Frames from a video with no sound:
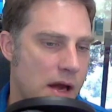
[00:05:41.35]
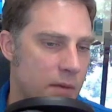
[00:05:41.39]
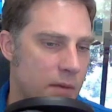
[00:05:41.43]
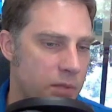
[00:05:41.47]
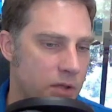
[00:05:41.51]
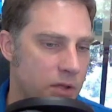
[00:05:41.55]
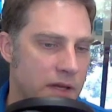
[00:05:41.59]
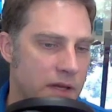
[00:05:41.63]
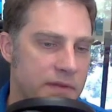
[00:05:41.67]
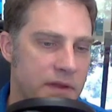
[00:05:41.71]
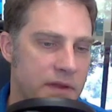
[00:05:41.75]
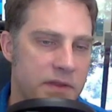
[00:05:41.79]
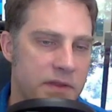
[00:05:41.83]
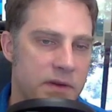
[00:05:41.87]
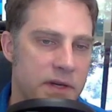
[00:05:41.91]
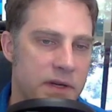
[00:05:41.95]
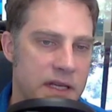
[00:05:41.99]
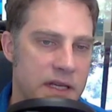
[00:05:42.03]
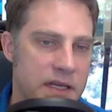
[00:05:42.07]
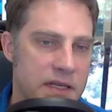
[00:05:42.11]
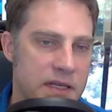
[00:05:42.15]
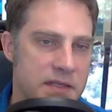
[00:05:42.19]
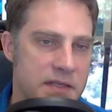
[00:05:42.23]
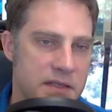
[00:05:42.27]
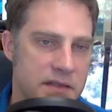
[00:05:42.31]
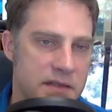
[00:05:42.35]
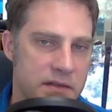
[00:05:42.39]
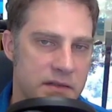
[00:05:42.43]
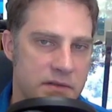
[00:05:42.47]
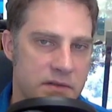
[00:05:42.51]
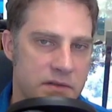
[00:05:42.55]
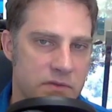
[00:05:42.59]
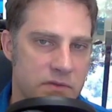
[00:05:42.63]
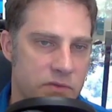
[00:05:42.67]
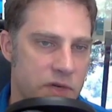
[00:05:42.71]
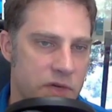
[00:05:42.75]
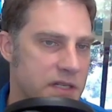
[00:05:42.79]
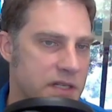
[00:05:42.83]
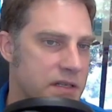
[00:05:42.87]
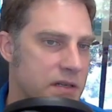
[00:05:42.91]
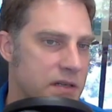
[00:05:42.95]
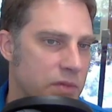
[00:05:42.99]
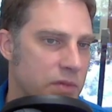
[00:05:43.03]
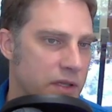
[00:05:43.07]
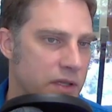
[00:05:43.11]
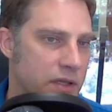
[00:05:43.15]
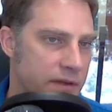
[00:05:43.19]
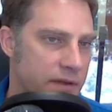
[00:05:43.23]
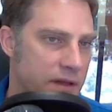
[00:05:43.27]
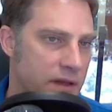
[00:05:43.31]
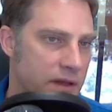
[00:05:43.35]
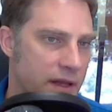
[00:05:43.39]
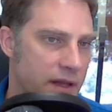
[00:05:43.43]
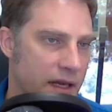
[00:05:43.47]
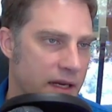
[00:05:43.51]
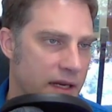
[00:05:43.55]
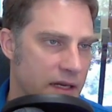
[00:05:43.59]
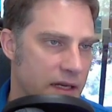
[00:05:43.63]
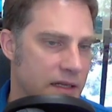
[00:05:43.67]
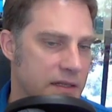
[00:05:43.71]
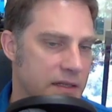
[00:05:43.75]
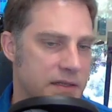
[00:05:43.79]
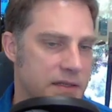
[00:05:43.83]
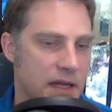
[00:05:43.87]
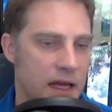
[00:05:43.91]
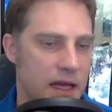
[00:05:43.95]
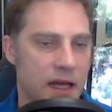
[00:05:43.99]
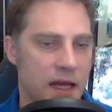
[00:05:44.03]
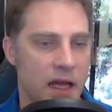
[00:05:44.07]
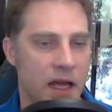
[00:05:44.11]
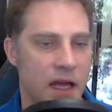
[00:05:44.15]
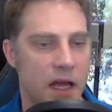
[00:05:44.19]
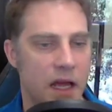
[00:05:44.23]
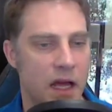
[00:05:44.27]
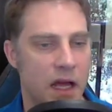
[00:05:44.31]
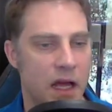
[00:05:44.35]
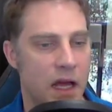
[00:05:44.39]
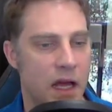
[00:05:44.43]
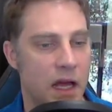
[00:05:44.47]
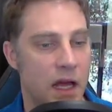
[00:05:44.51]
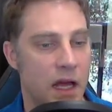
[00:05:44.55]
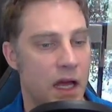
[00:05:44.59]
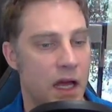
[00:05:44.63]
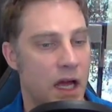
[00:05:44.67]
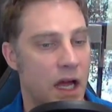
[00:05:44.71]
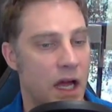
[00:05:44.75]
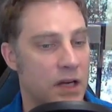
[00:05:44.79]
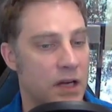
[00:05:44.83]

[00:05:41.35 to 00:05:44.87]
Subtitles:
And I believe that there is reason to believe that it is a